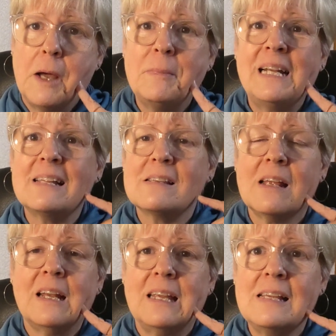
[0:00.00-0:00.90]
I mean, it's
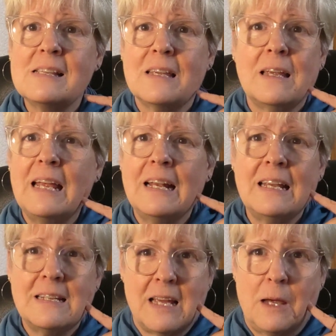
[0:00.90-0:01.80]
not easy
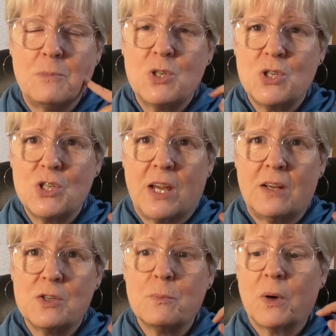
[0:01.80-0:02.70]
anytime to
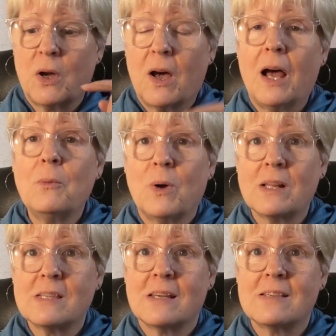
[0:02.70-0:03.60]
change, but God
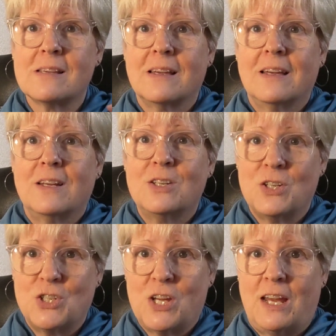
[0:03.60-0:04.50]
wants us to
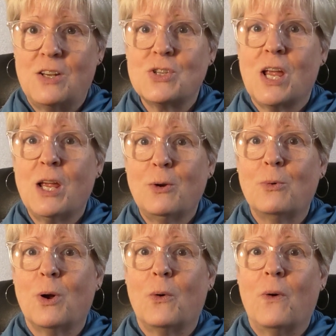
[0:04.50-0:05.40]
change and
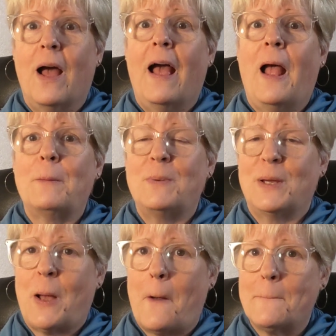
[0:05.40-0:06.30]
grow and
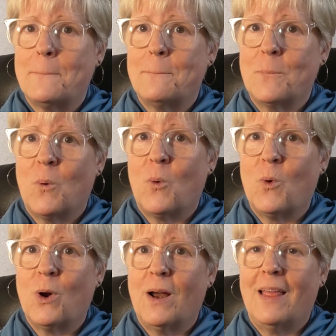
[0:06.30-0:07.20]
become
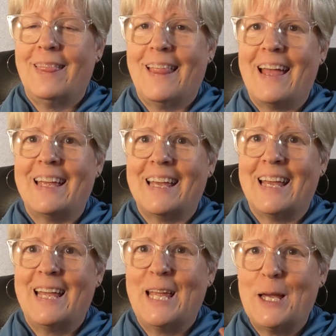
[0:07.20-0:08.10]
more like
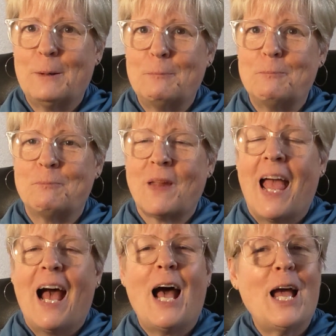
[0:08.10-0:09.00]
Him.
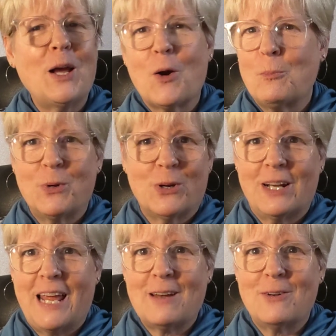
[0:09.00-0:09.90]
I hope you're
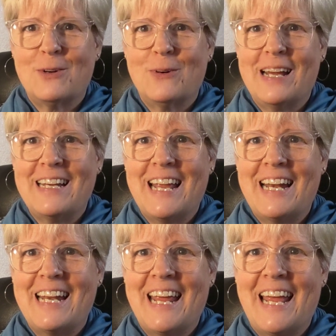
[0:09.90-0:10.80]
going to have a great day
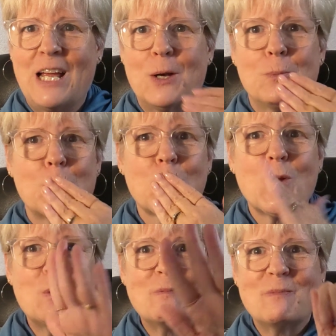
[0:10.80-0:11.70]
today.
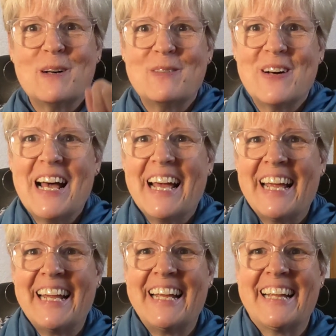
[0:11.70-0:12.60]

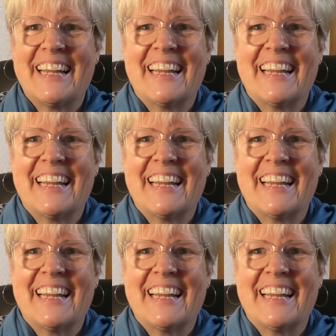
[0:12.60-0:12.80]
Bye-bye.